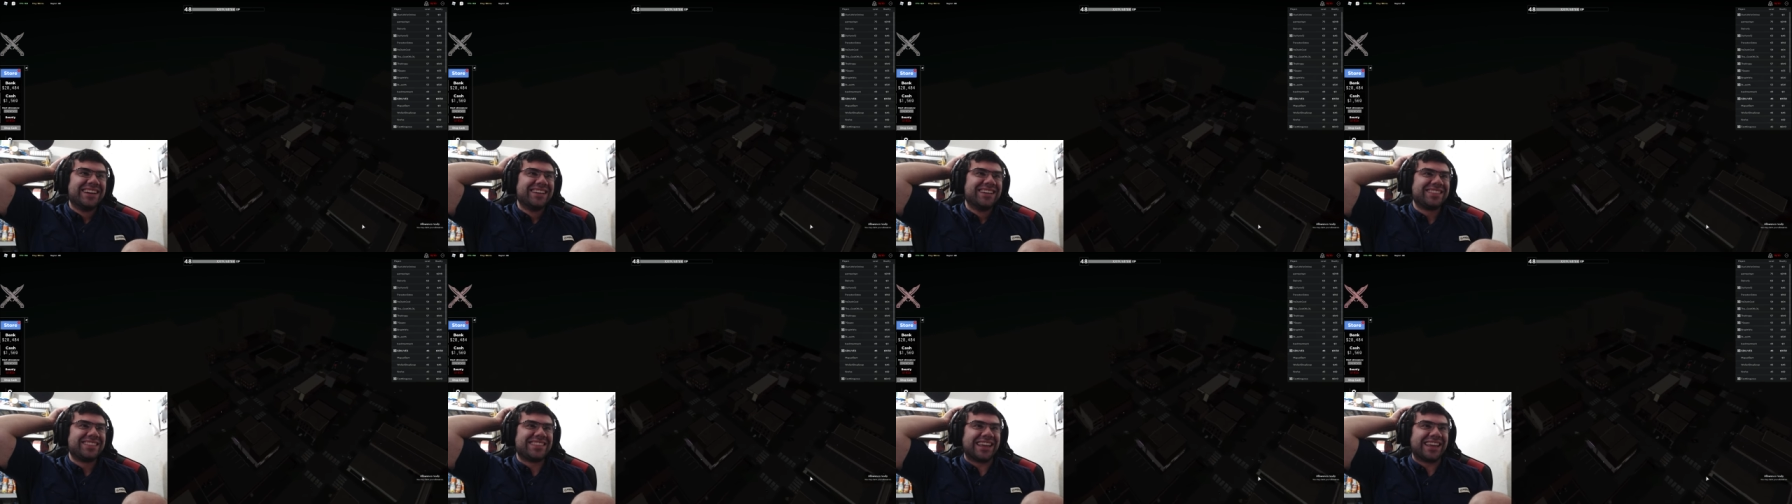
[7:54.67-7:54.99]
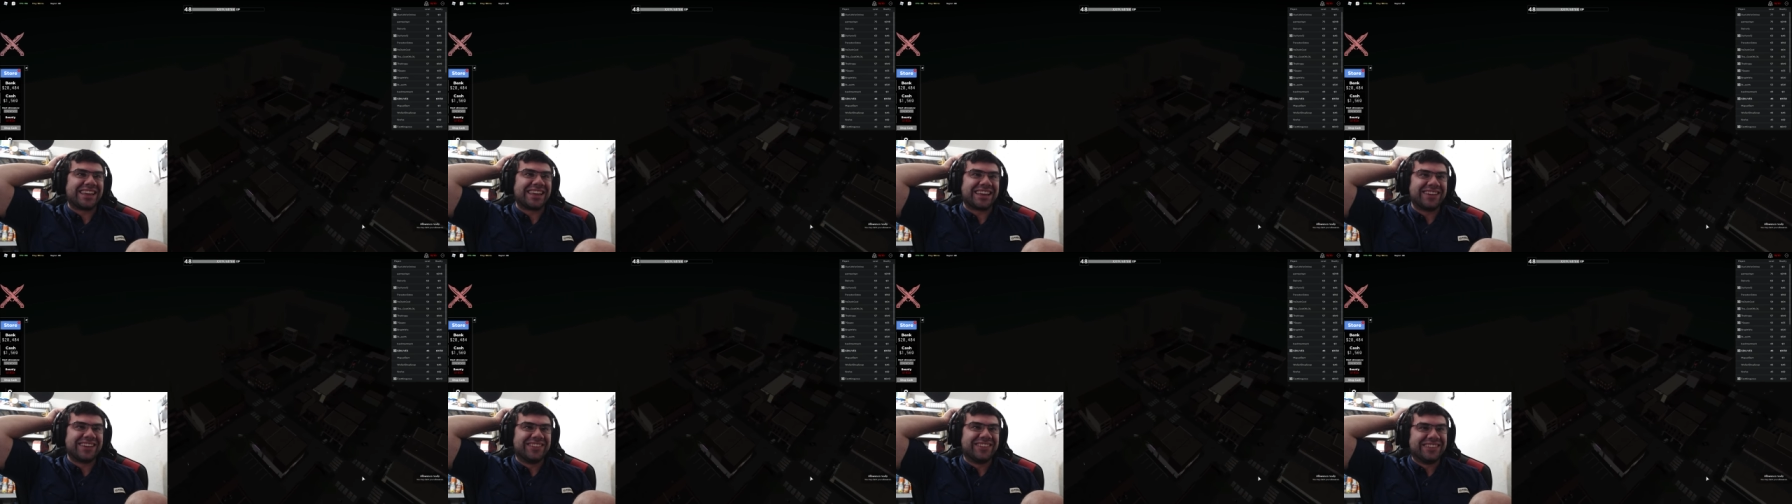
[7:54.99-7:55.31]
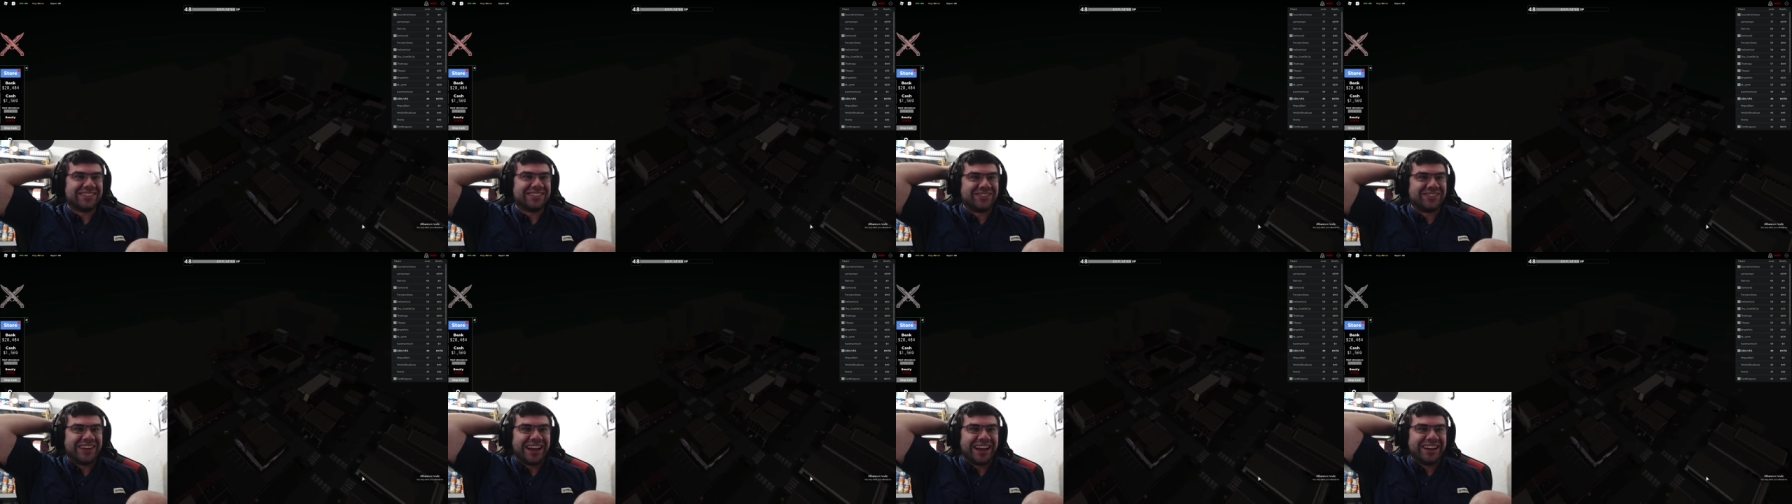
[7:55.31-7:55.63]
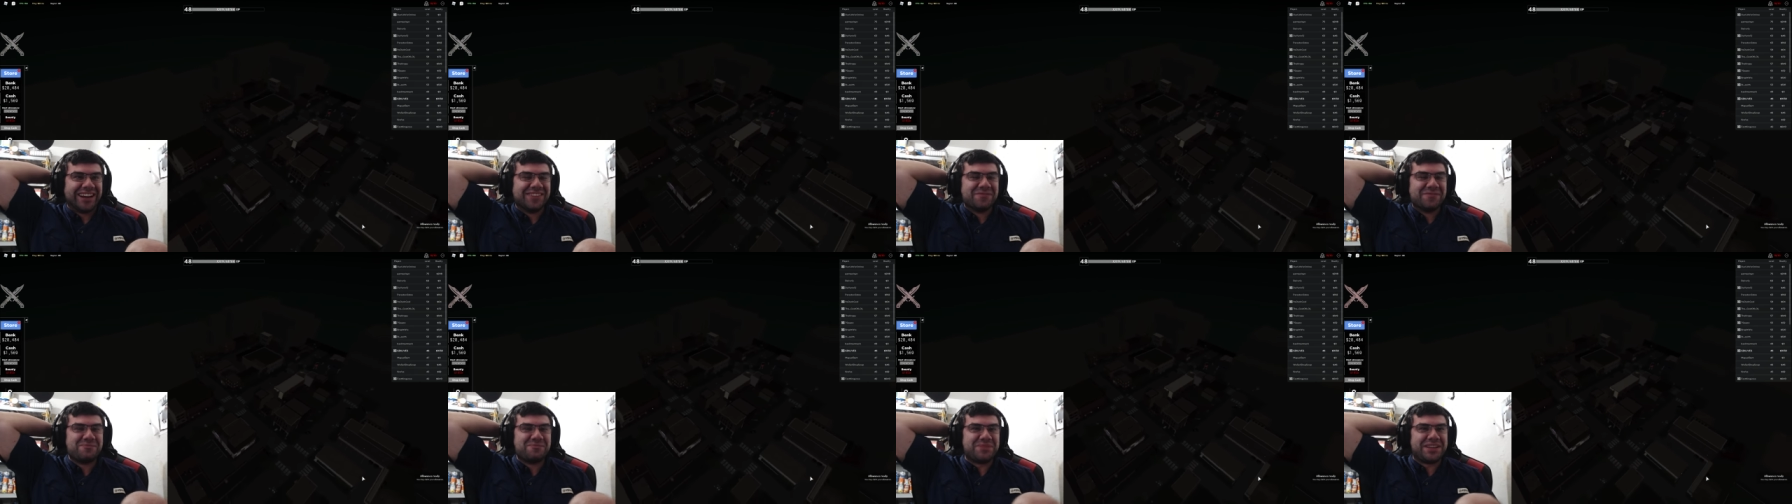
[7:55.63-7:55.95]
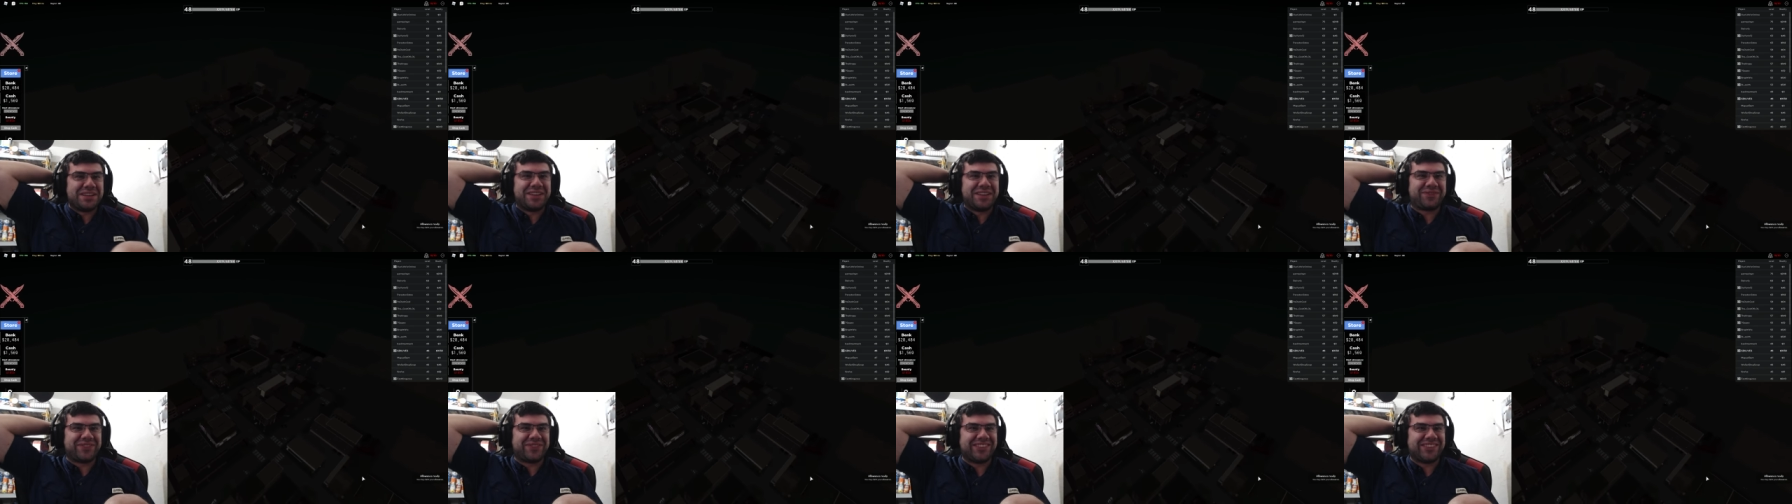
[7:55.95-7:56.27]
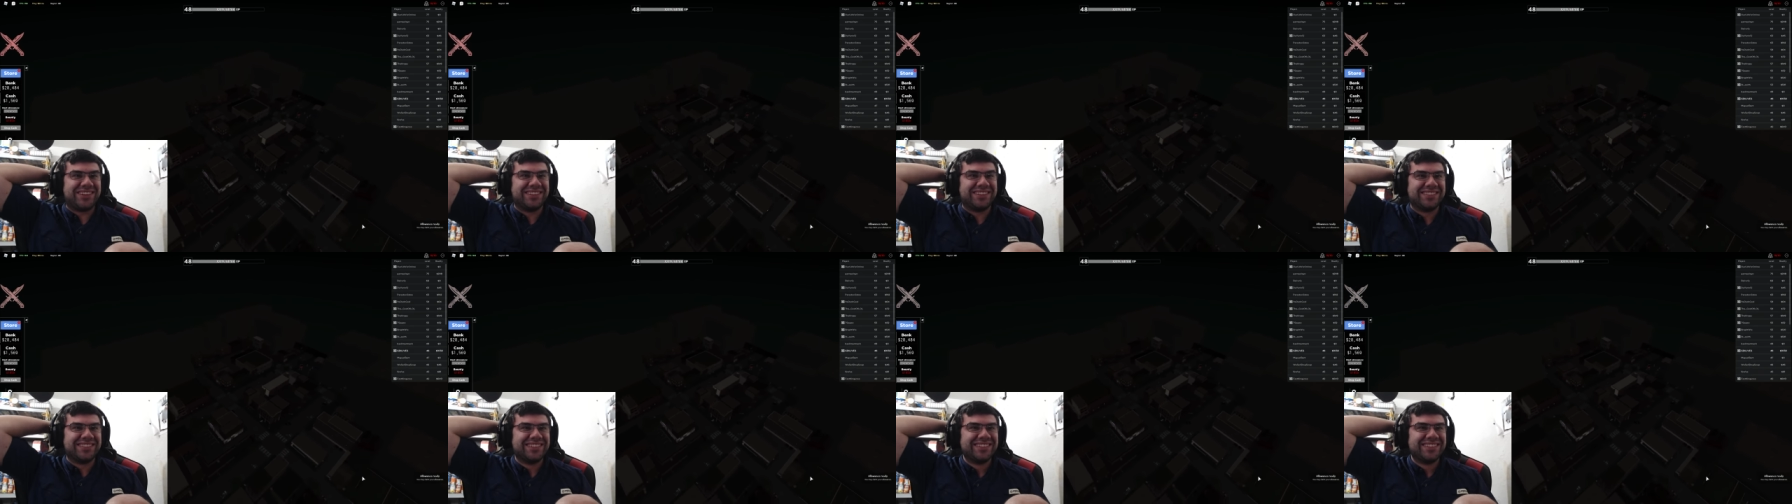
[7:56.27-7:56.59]
thinking with random people. I
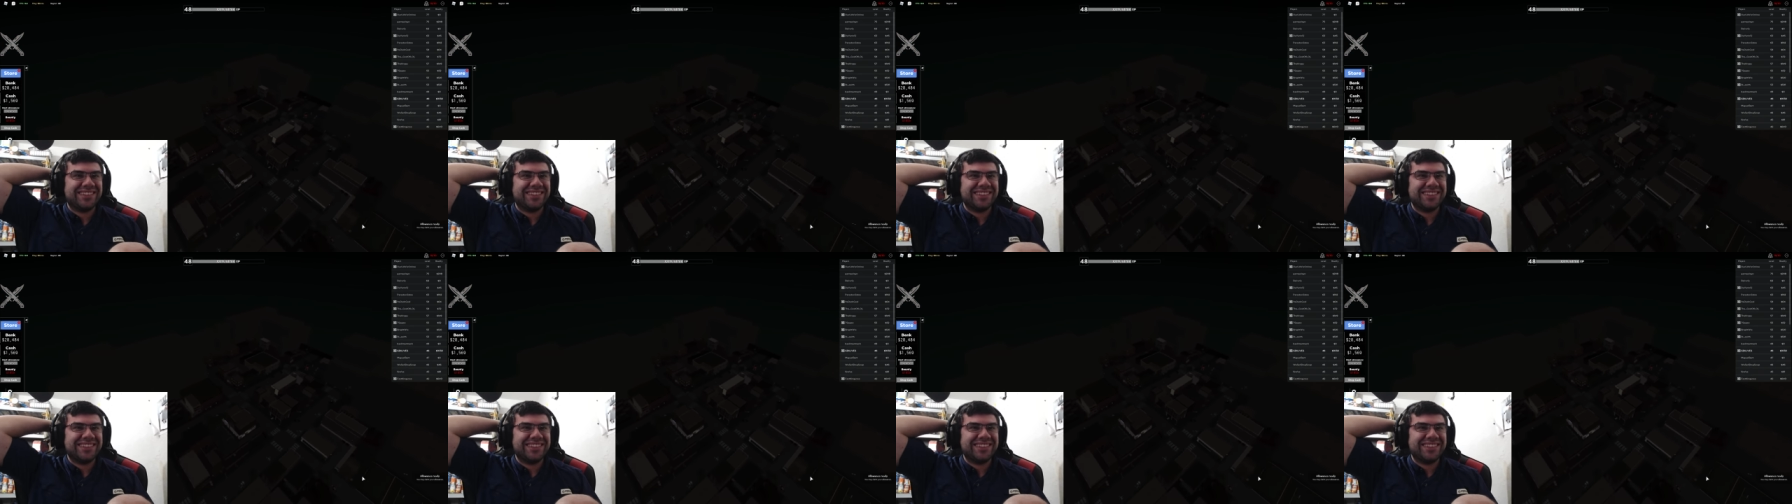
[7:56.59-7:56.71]
could...